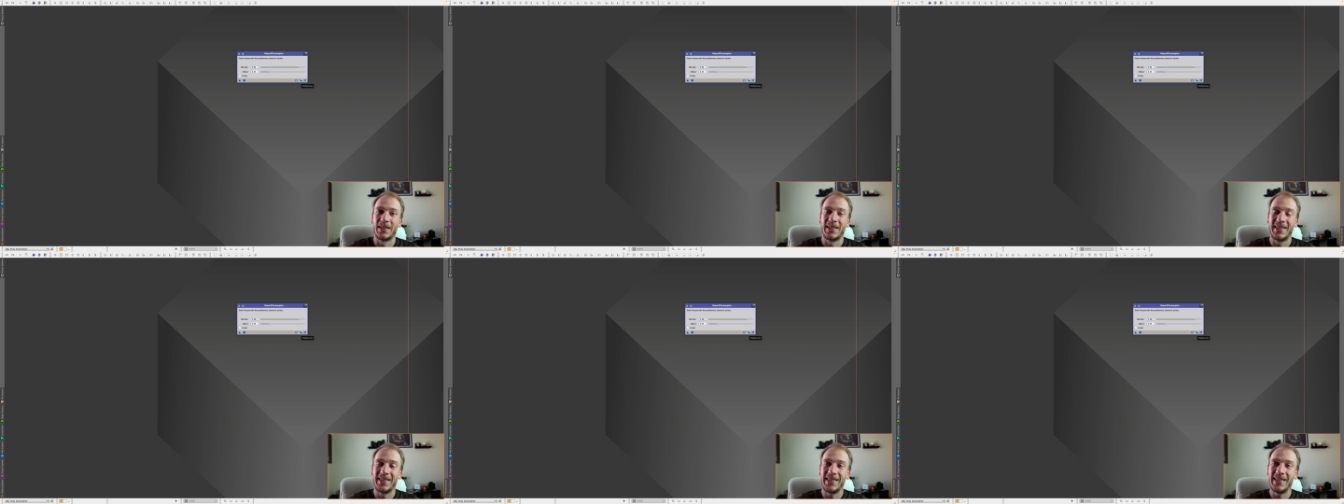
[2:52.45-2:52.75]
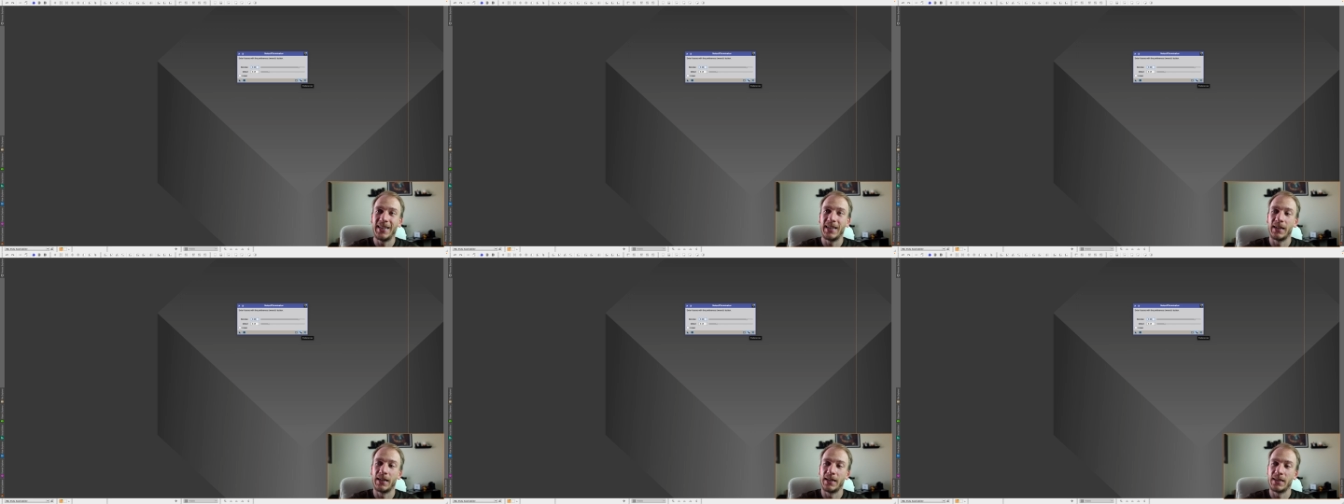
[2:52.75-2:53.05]

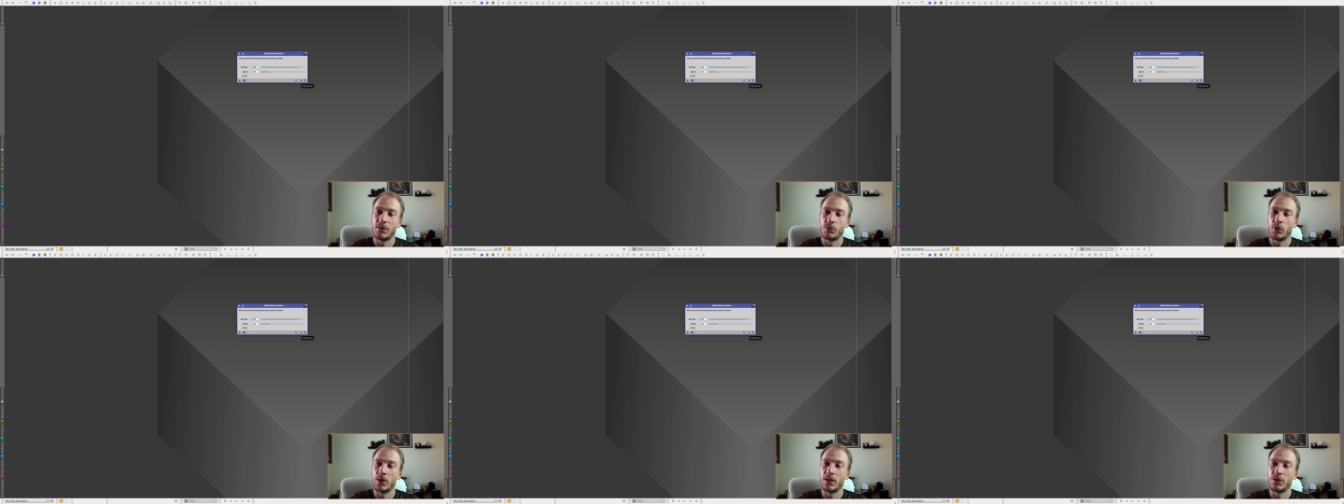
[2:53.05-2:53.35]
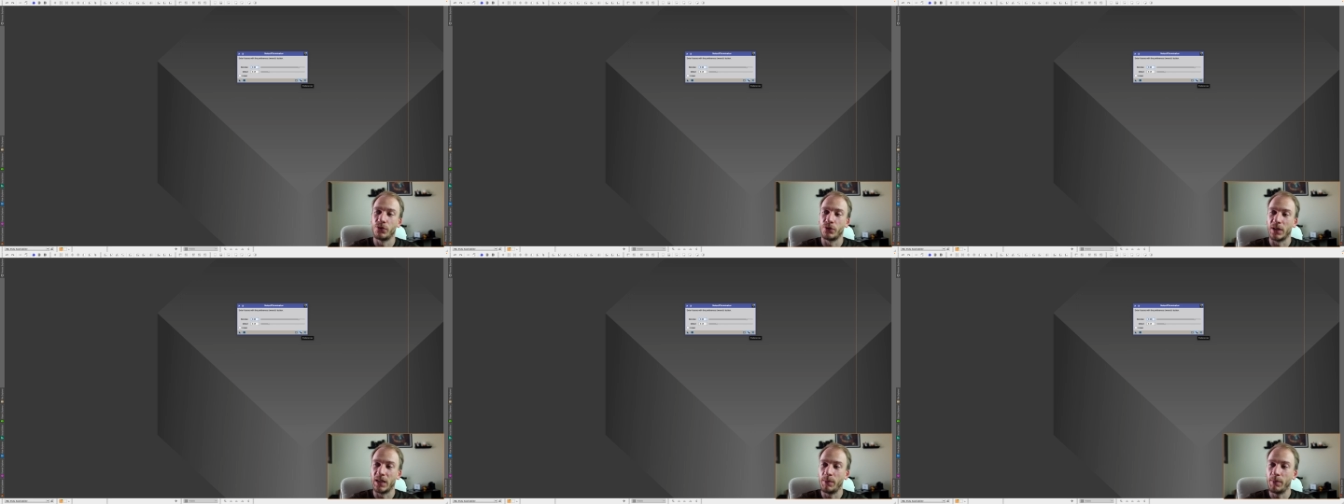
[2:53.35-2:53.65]
key as well
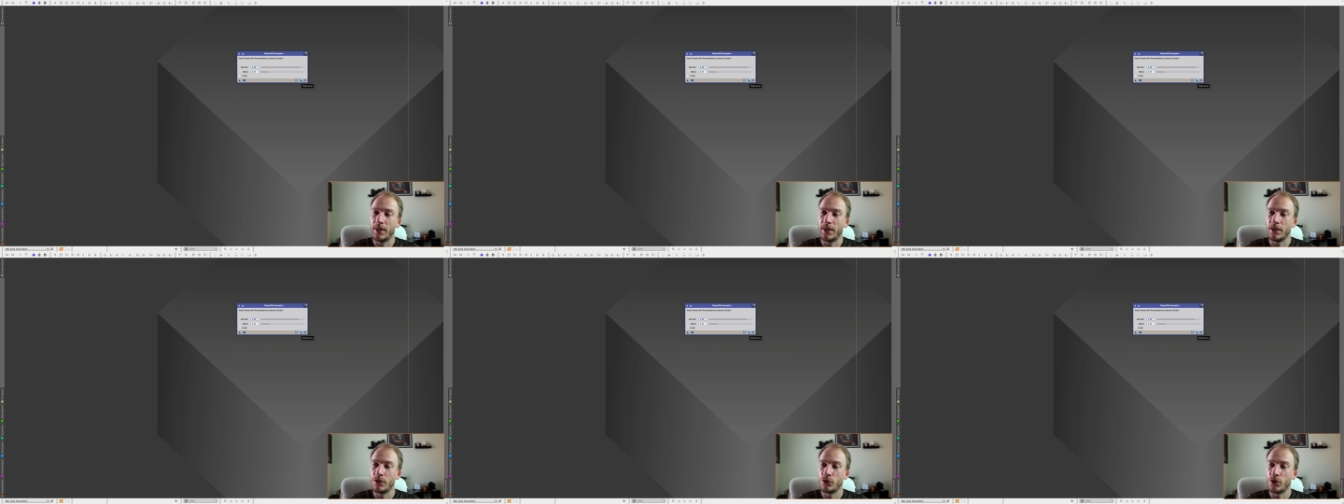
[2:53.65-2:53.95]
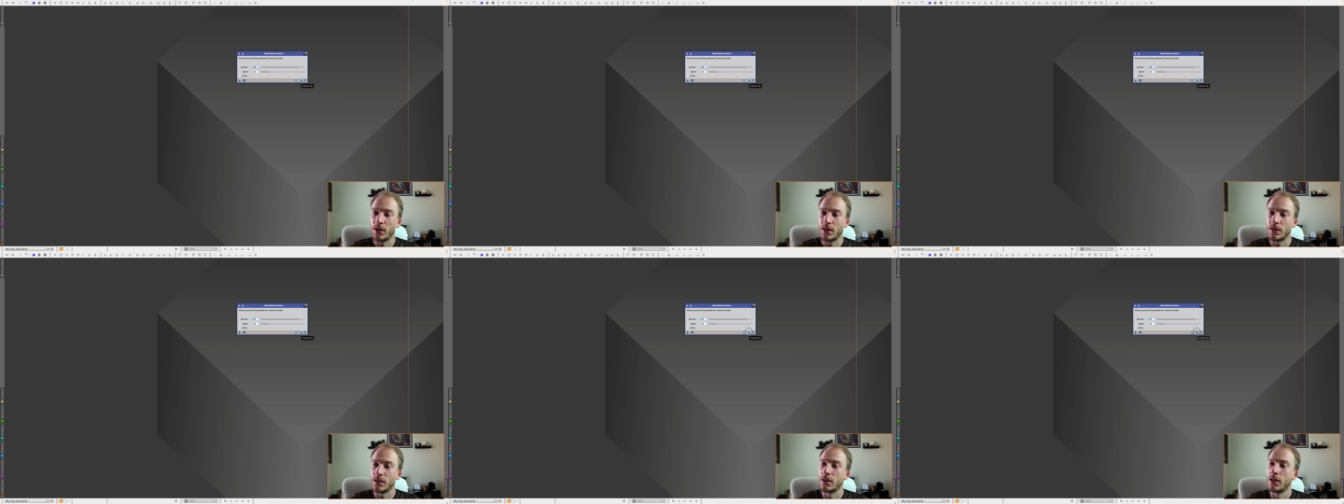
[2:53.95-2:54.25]
as your email
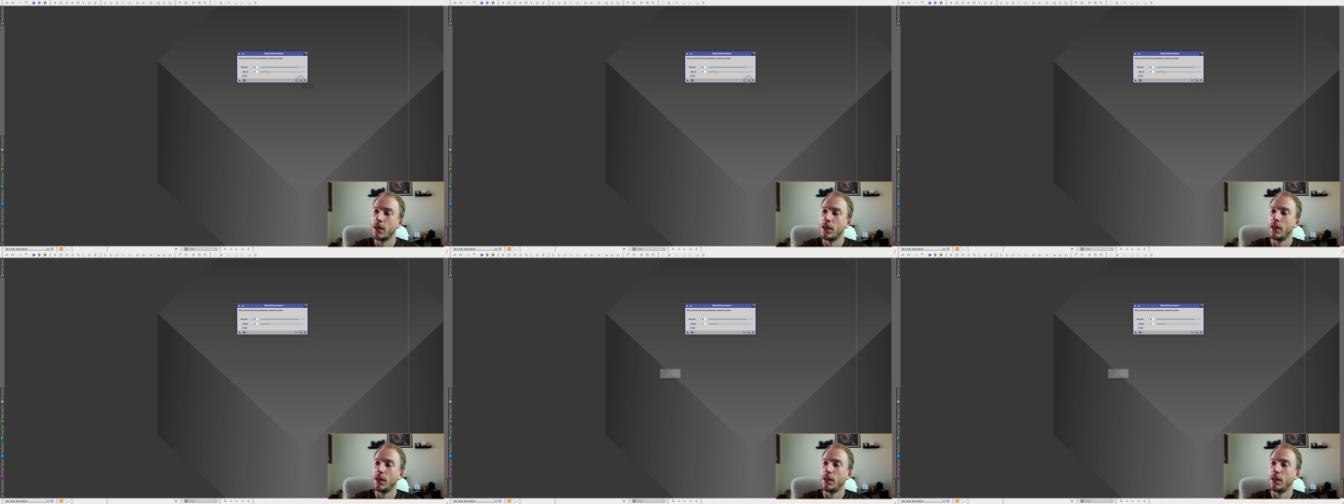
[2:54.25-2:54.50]
address.